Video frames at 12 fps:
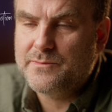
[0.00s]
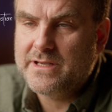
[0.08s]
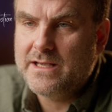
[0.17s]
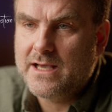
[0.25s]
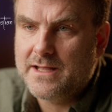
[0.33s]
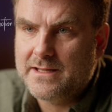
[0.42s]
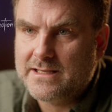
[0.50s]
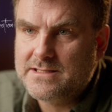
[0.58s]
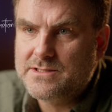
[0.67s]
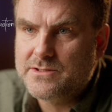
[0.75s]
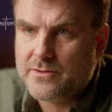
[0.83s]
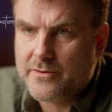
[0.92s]
to be an
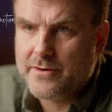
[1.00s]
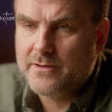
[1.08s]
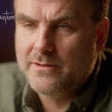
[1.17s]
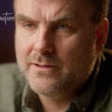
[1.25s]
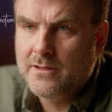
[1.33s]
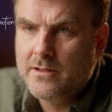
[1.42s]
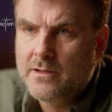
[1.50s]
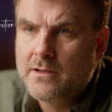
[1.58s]
external,